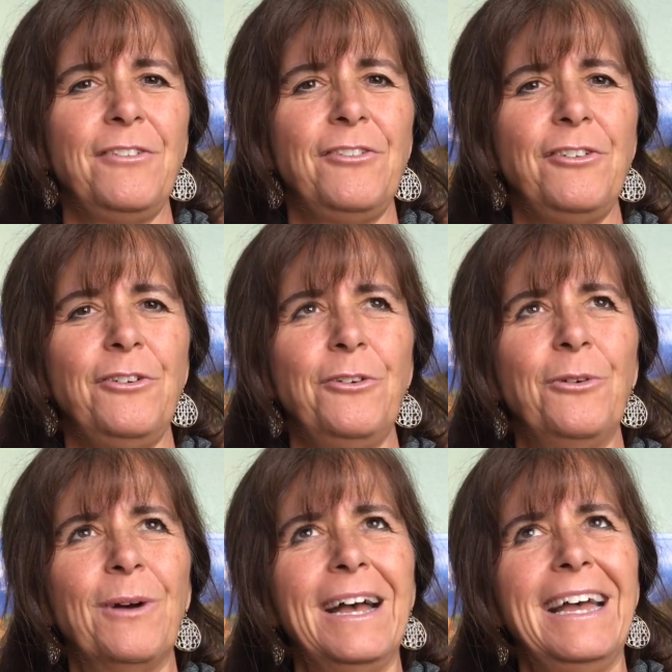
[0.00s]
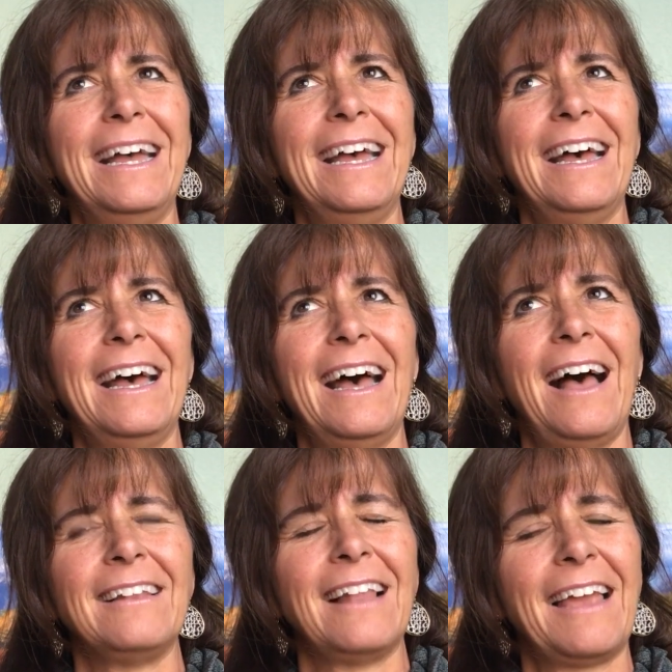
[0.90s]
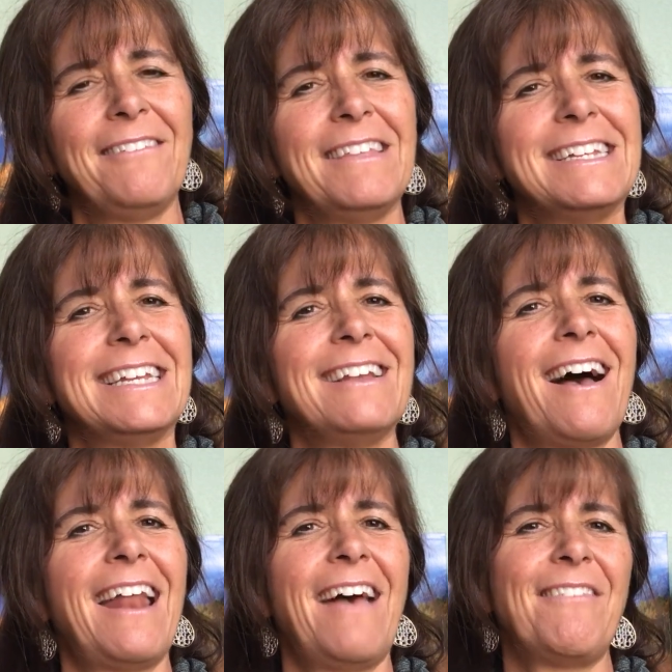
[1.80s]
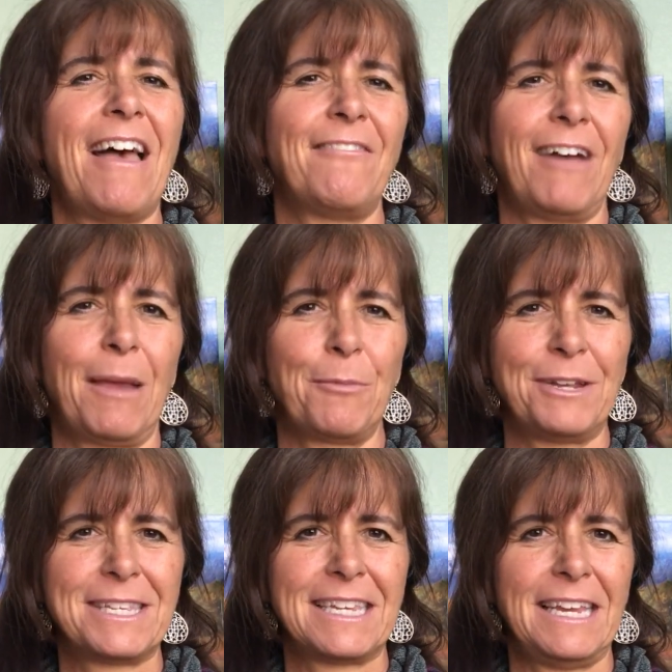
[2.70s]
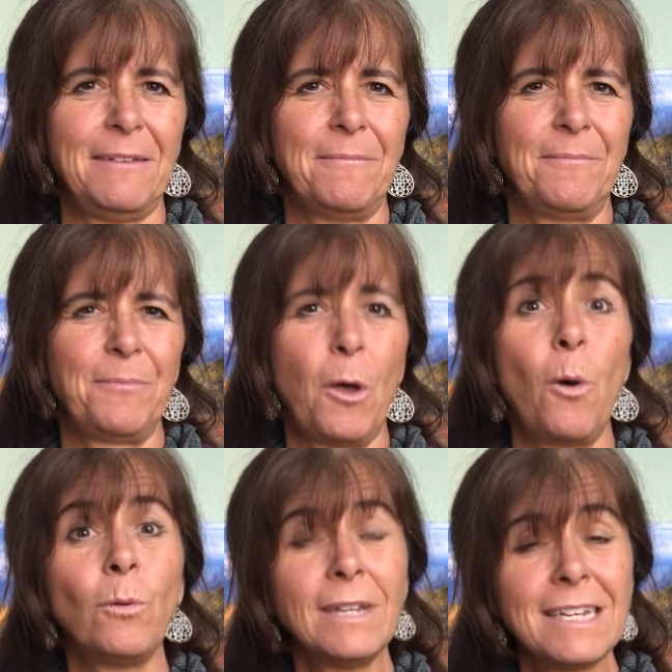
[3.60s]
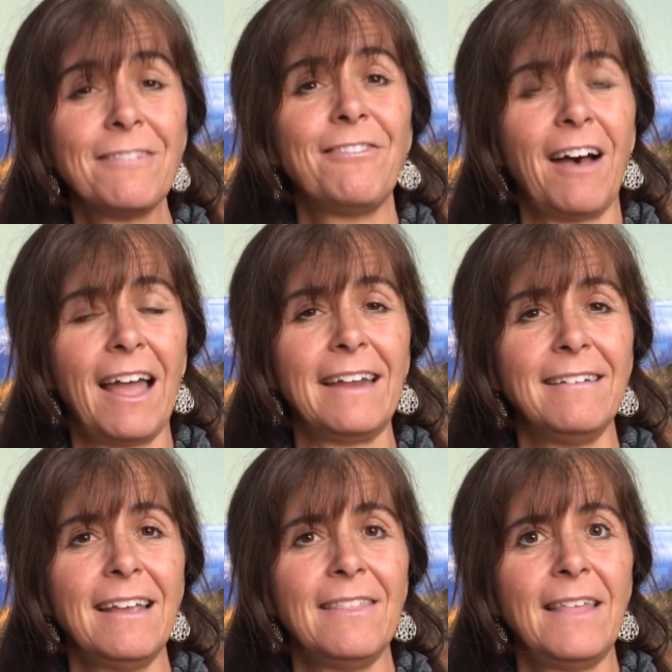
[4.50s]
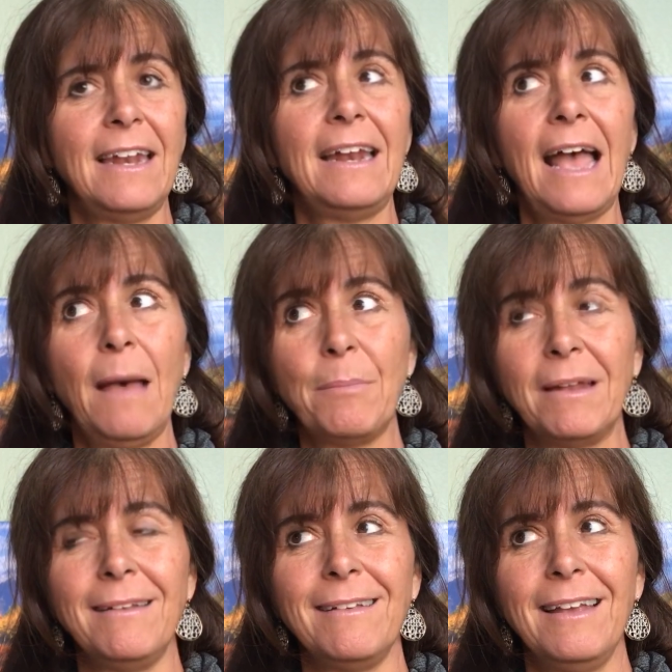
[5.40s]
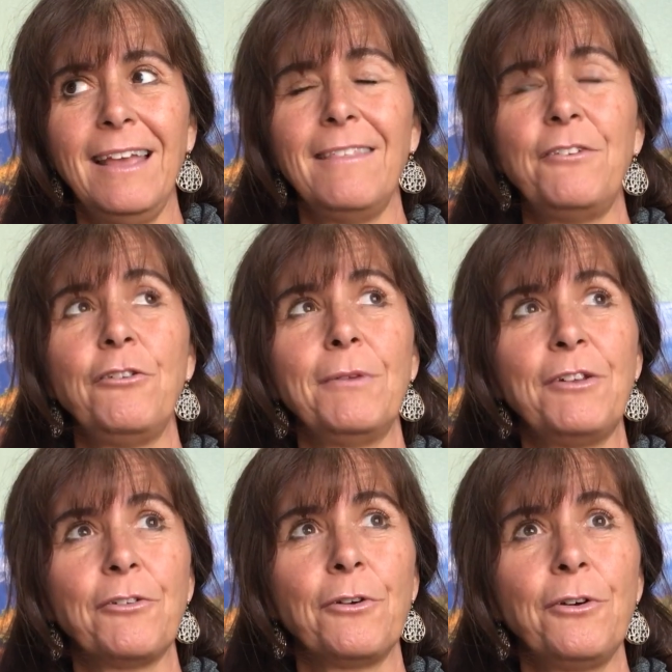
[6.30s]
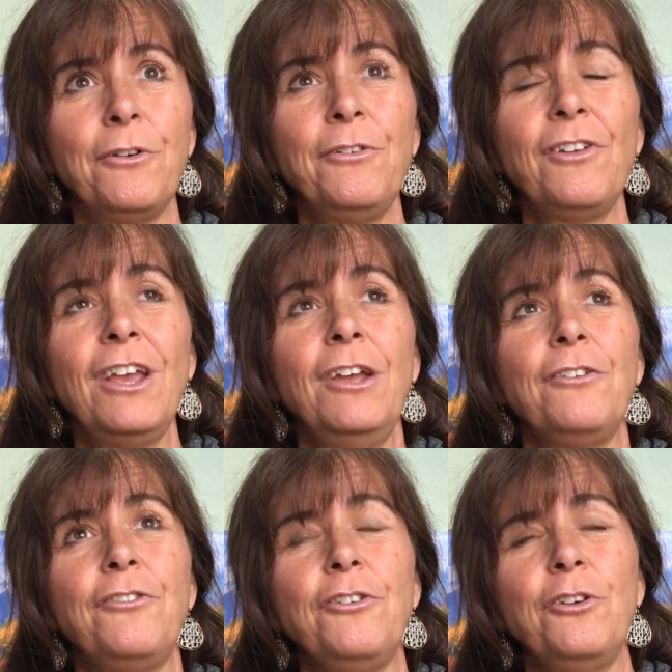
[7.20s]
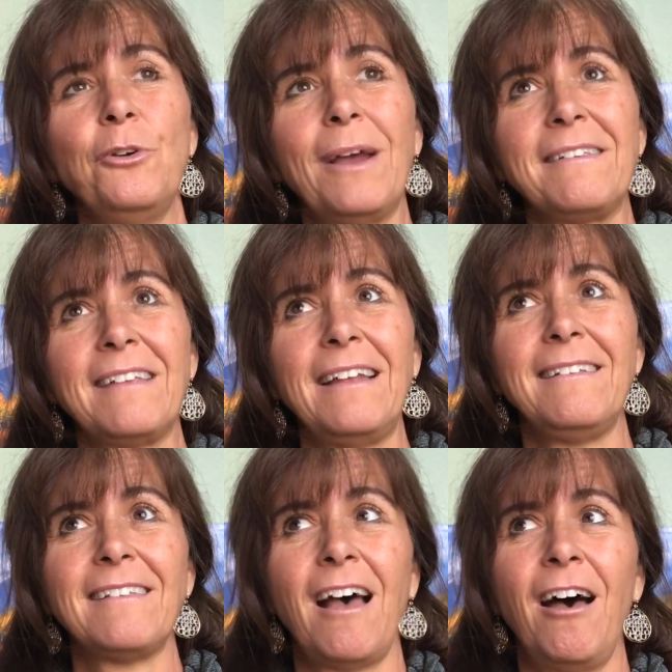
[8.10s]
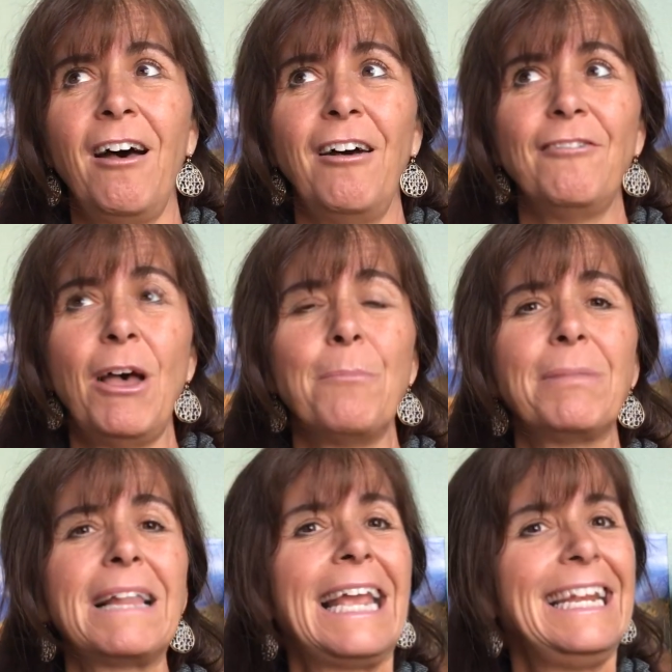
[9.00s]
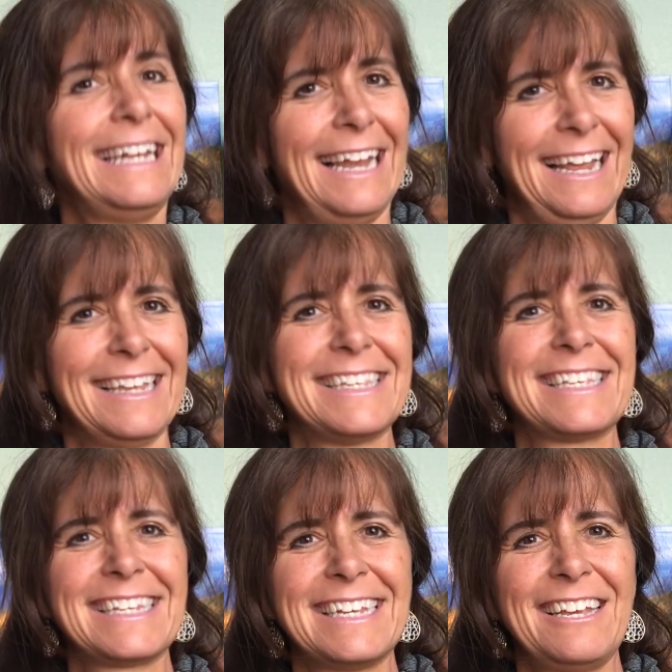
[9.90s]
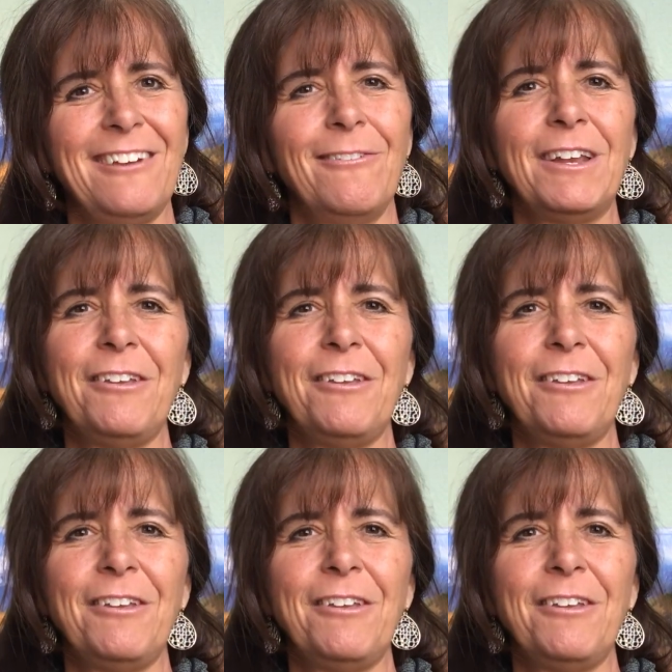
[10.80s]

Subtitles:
to a life that did not have that vibrancy, only to find that it happened, that you returned to a sense of plainness when